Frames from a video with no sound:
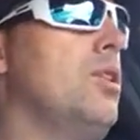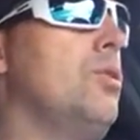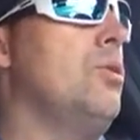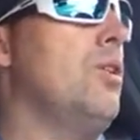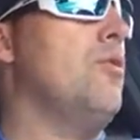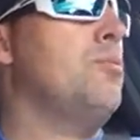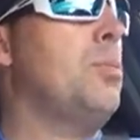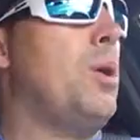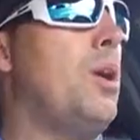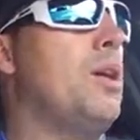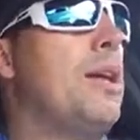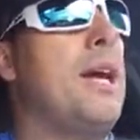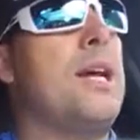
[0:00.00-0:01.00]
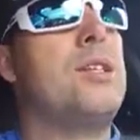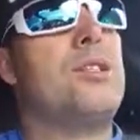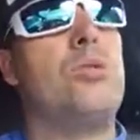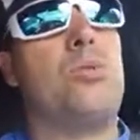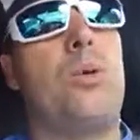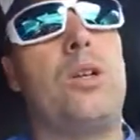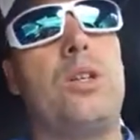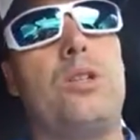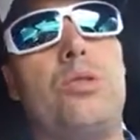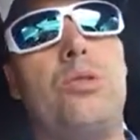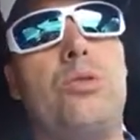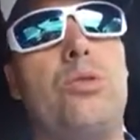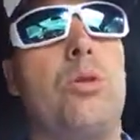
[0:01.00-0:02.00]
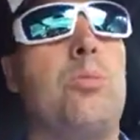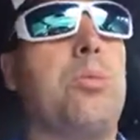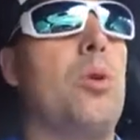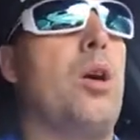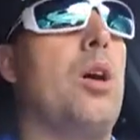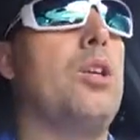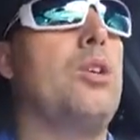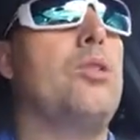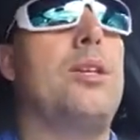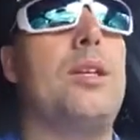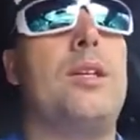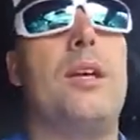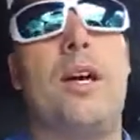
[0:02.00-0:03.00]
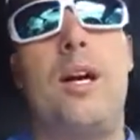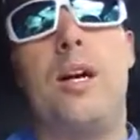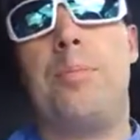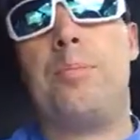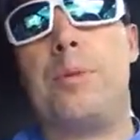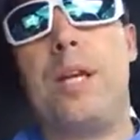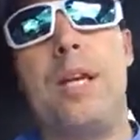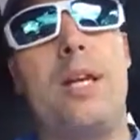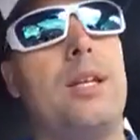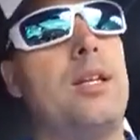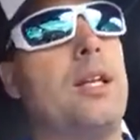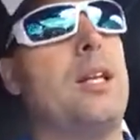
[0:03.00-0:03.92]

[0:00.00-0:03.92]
You have podcasts you want to do, a blog you need to update,